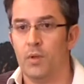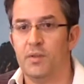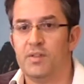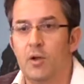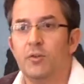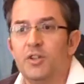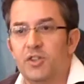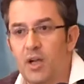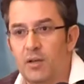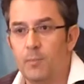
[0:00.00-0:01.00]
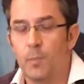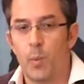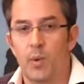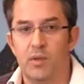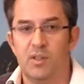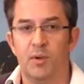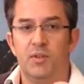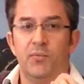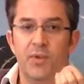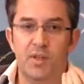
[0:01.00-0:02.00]
The second agenda, it's
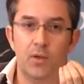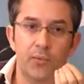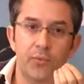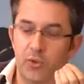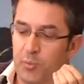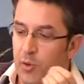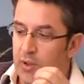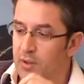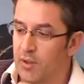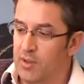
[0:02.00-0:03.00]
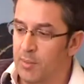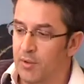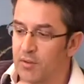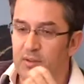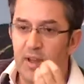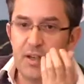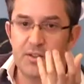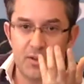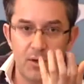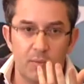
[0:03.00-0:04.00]
about the physical footprint. It's about the
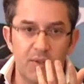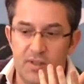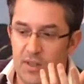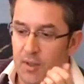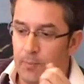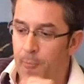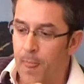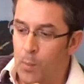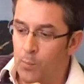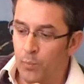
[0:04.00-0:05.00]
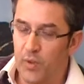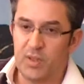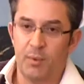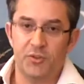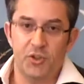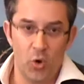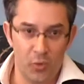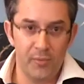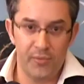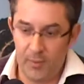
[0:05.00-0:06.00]
texture of the city. It's about
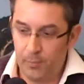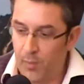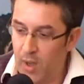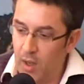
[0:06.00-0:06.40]
geography.